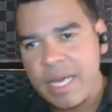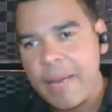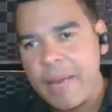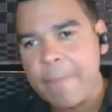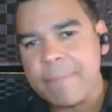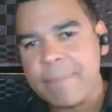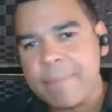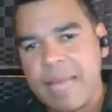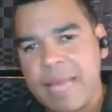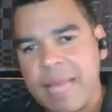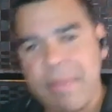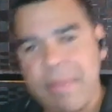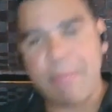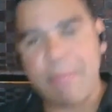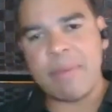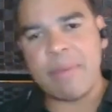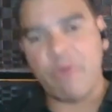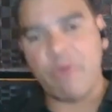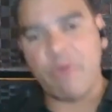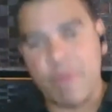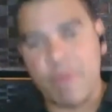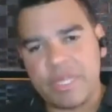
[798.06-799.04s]
And right. maybe
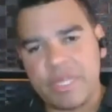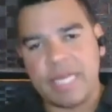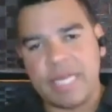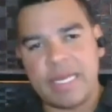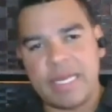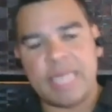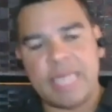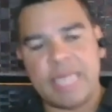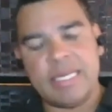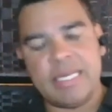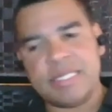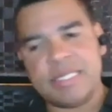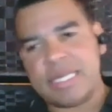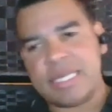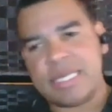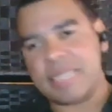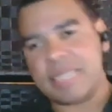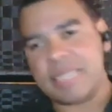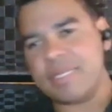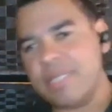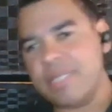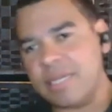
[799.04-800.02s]
one more thing is
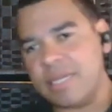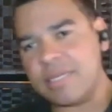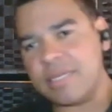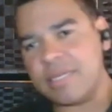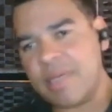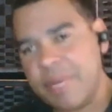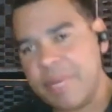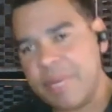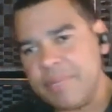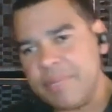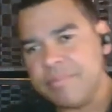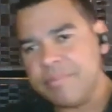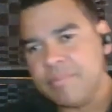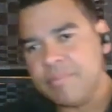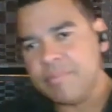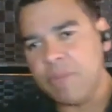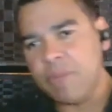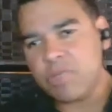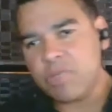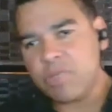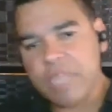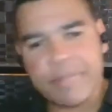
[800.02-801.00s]
like, look, I mean,
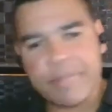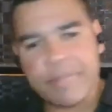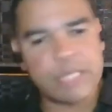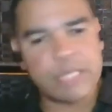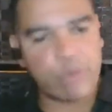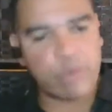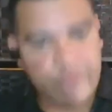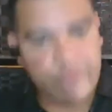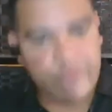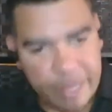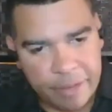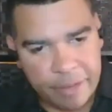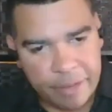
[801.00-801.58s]
most companies will fail.